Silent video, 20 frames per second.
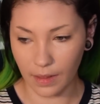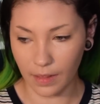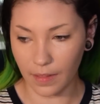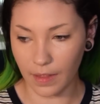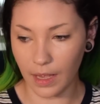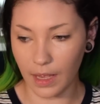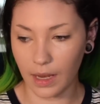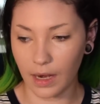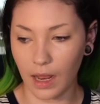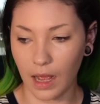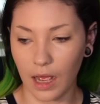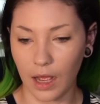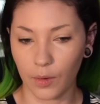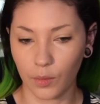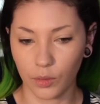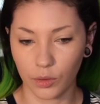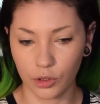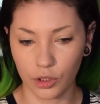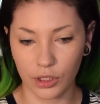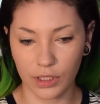That I
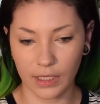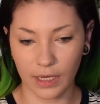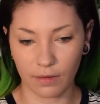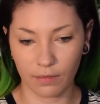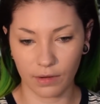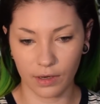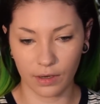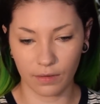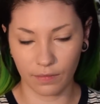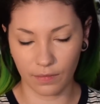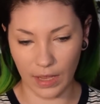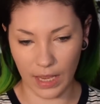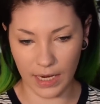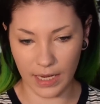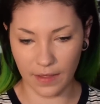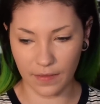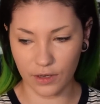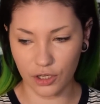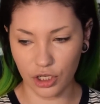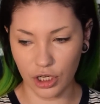will just get rid of any
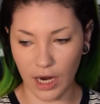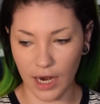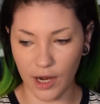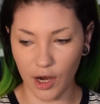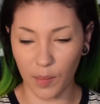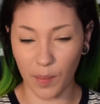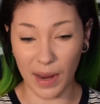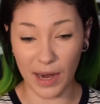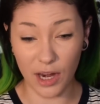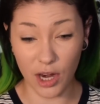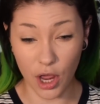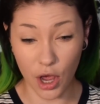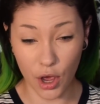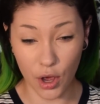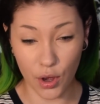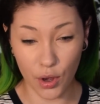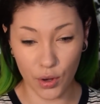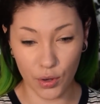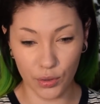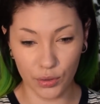of the shine on my
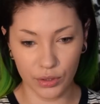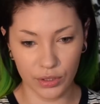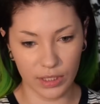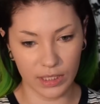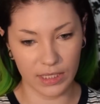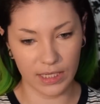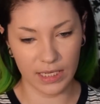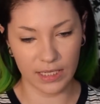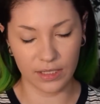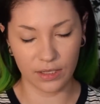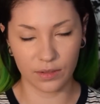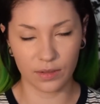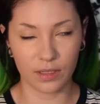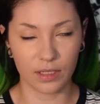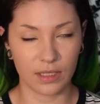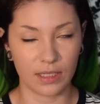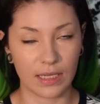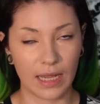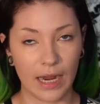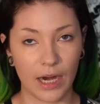nose, the T-zone
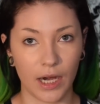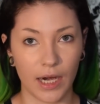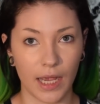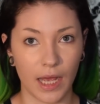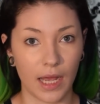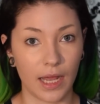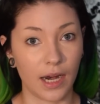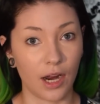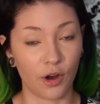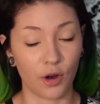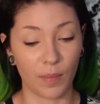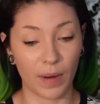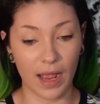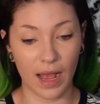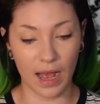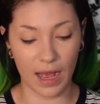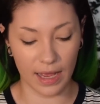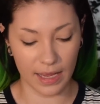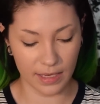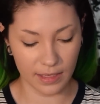area, and under my
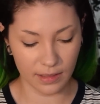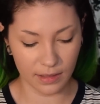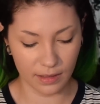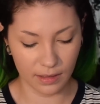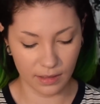eyes.